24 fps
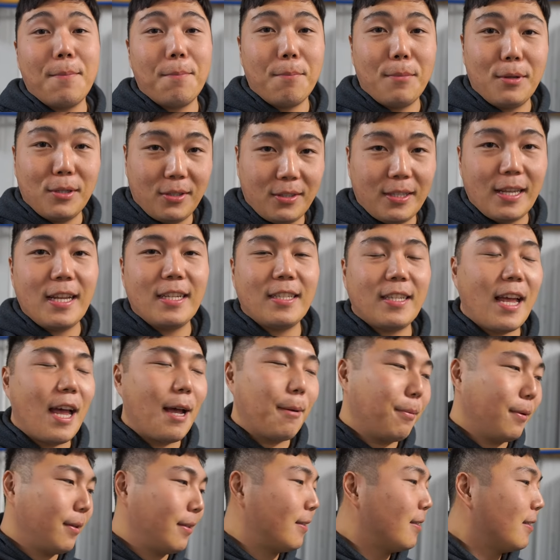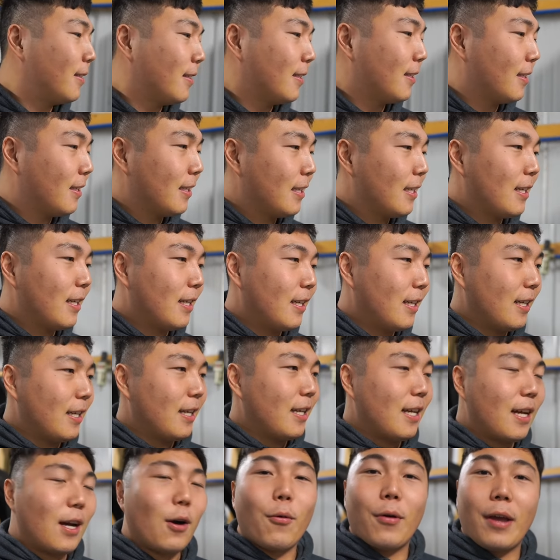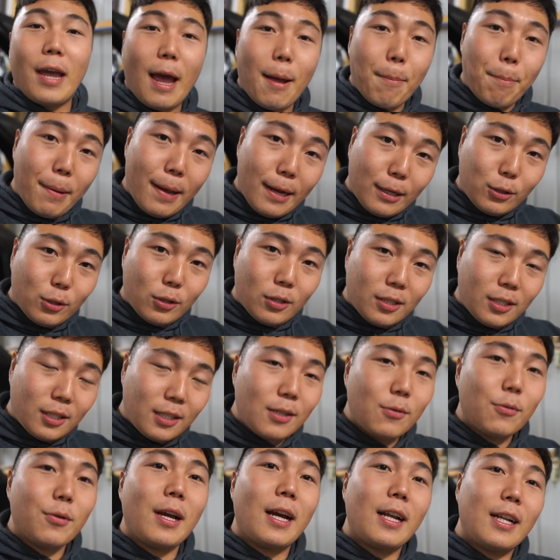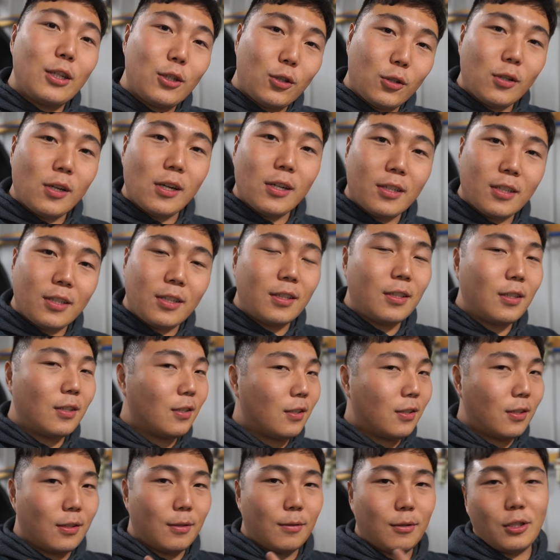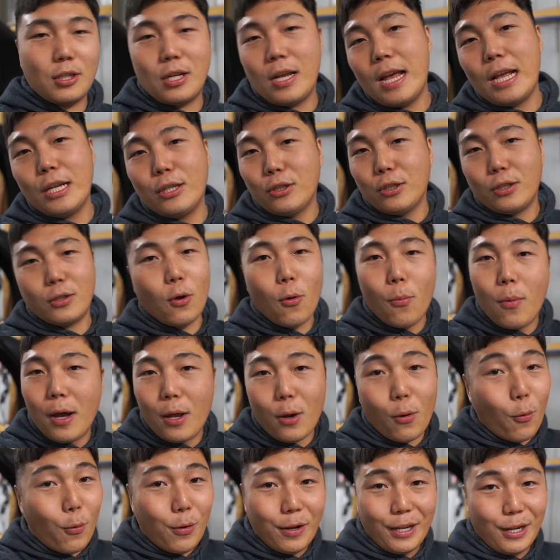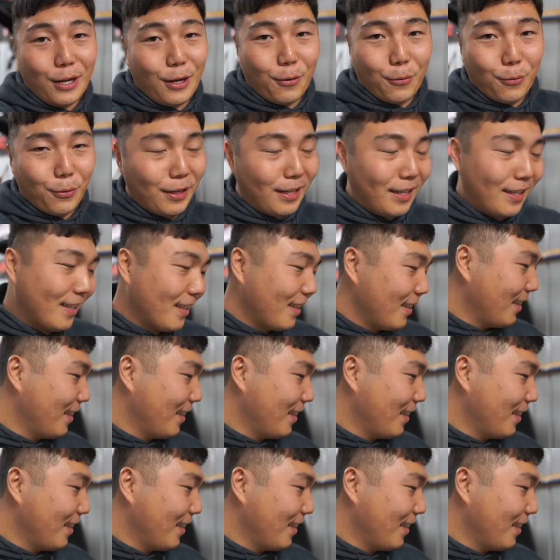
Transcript: Mistakes happen. We had pictures, we had instructions. It's just nobody wanted to read.